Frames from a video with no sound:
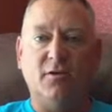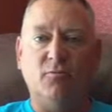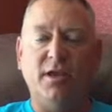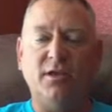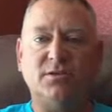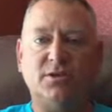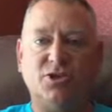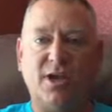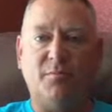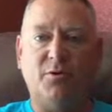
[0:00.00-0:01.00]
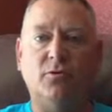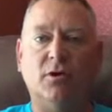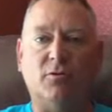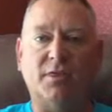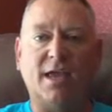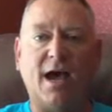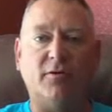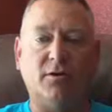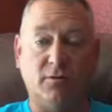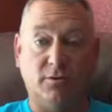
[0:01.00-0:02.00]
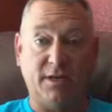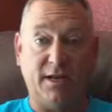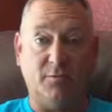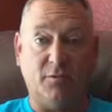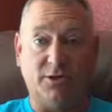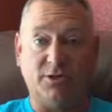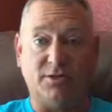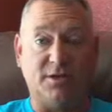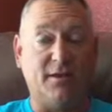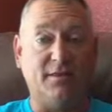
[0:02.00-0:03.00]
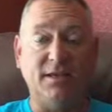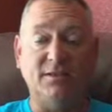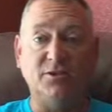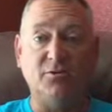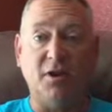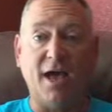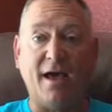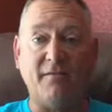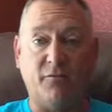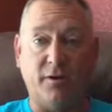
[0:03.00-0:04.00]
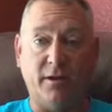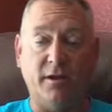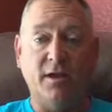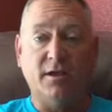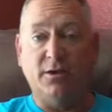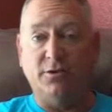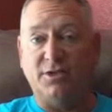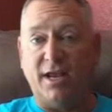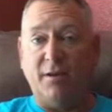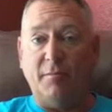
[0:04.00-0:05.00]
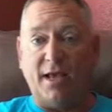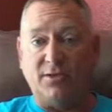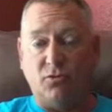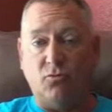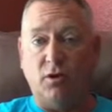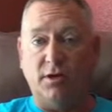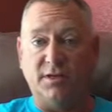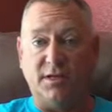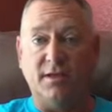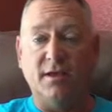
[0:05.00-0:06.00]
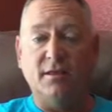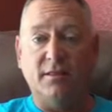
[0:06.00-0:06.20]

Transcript: We use a shampooer with counter-rotating brushes. Now, these do not void your stain master warranty.